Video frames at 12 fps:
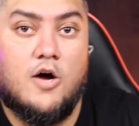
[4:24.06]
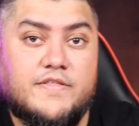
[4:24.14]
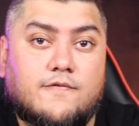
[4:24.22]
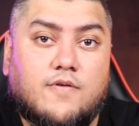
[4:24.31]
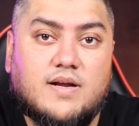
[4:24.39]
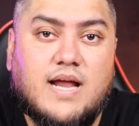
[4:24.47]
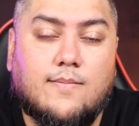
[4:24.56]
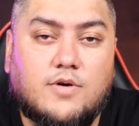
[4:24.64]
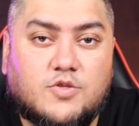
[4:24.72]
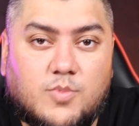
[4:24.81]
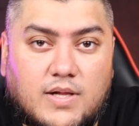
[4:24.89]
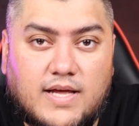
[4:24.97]
On the front camera
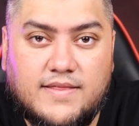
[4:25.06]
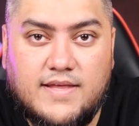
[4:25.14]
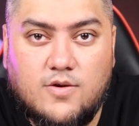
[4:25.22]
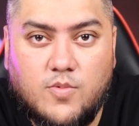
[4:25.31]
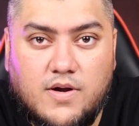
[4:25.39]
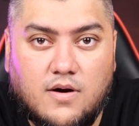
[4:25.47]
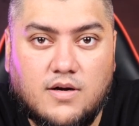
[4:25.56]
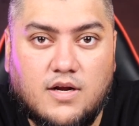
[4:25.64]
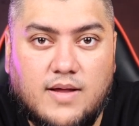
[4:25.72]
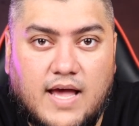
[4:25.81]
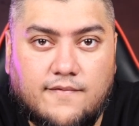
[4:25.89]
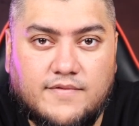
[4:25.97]
as well, I think we are going
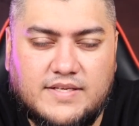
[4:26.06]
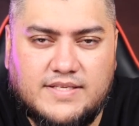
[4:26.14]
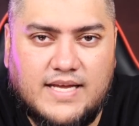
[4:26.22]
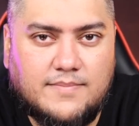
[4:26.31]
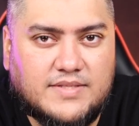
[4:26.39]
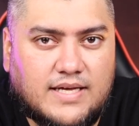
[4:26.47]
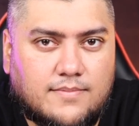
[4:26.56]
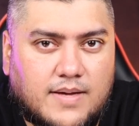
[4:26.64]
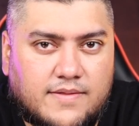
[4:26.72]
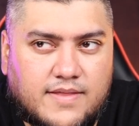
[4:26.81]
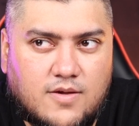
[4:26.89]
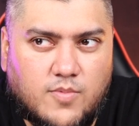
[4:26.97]
to have the same setup.
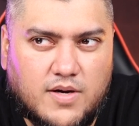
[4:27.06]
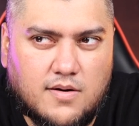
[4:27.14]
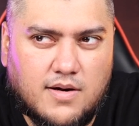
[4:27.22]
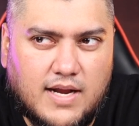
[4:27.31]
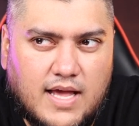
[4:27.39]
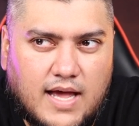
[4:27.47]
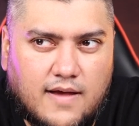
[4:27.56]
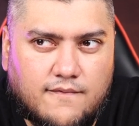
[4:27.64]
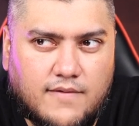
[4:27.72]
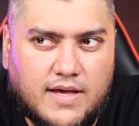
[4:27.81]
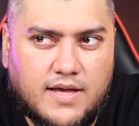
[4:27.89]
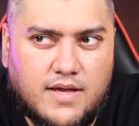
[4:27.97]
I think we currently
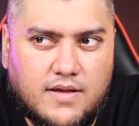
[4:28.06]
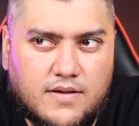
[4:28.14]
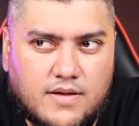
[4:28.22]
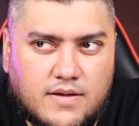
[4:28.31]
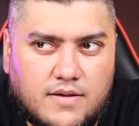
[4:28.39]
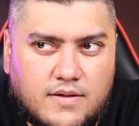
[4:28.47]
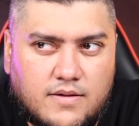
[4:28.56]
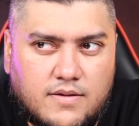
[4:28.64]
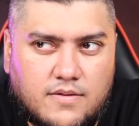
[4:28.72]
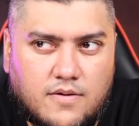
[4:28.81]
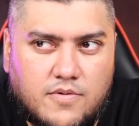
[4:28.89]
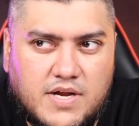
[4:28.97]
have a
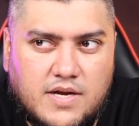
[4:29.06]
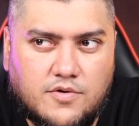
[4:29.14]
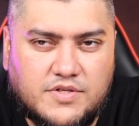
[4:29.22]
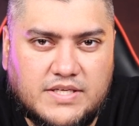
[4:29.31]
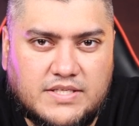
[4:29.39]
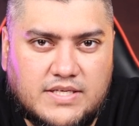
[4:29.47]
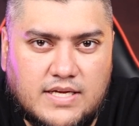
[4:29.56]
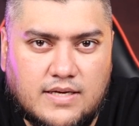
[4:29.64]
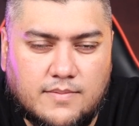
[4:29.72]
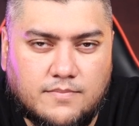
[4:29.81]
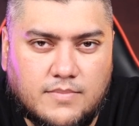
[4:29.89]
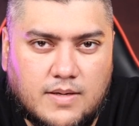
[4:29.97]
13 or 16,
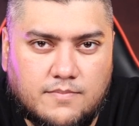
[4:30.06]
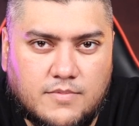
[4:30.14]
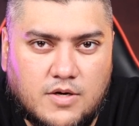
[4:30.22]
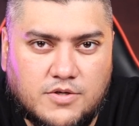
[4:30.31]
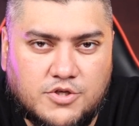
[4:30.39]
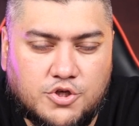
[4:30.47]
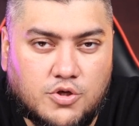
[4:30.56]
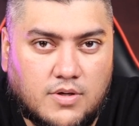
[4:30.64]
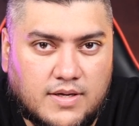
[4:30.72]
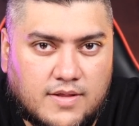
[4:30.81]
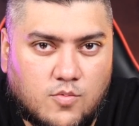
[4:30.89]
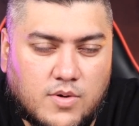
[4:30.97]
I'm not sure.
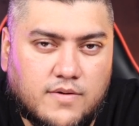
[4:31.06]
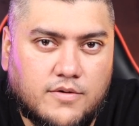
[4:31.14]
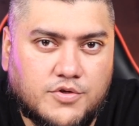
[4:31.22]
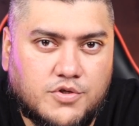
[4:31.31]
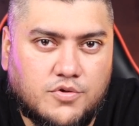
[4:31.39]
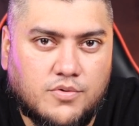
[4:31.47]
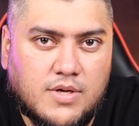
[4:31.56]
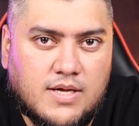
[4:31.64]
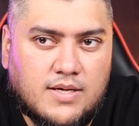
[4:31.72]
I think one of those two.